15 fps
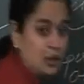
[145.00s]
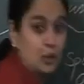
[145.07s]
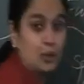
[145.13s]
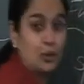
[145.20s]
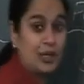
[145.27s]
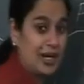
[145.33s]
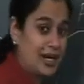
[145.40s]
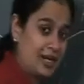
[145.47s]

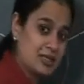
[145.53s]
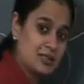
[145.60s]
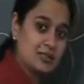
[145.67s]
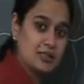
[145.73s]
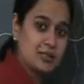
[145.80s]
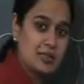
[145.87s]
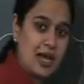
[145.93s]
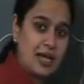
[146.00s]
known
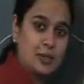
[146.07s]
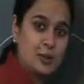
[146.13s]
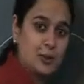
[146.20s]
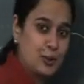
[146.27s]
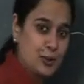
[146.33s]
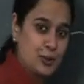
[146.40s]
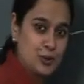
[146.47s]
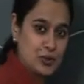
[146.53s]
as
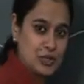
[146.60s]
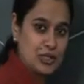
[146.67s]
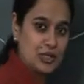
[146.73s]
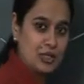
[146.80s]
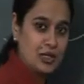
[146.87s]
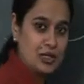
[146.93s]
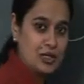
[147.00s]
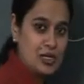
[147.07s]

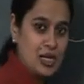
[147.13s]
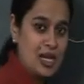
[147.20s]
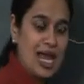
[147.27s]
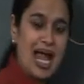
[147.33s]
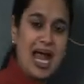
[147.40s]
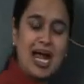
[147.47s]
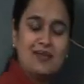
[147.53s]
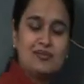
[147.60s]
zygote.
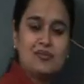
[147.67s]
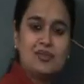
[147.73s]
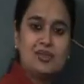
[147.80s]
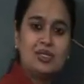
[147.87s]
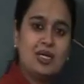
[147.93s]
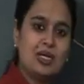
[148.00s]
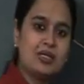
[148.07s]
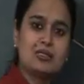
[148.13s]

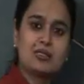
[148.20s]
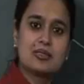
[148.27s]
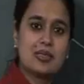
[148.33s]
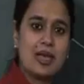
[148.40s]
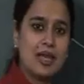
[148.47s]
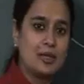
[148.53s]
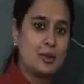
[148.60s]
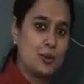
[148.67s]
And this
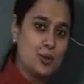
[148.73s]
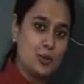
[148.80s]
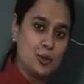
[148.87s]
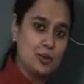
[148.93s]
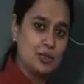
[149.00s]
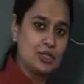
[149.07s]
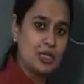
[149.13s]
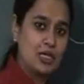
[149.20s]

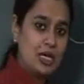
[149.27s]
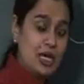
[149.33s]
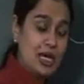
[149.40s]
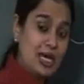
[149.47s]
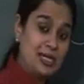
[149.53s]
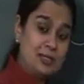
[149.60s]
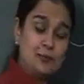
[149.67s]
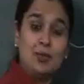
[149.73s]
zygote,
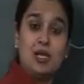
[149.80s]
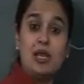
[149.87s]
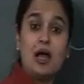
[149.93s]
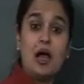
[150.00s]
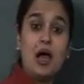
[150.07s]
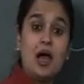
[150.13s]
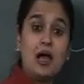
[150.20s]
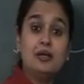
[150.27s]
it
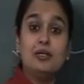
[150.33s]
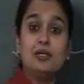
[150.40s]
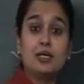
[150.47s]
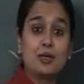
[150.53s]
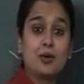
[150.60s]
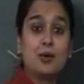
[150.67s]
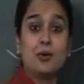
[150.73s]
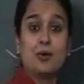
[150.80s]
will
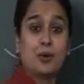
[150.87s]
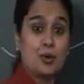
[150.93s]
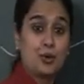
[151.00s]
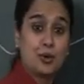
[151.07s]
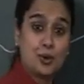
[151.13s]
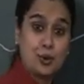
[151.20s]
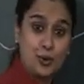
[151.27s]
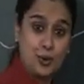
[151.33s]

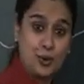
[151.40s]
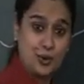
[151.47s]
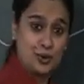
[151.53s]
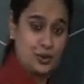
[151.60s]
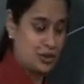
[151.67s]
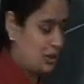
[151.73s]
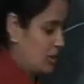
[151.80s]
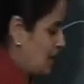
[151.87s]
undergo
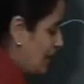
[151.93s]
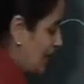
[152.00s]
growth.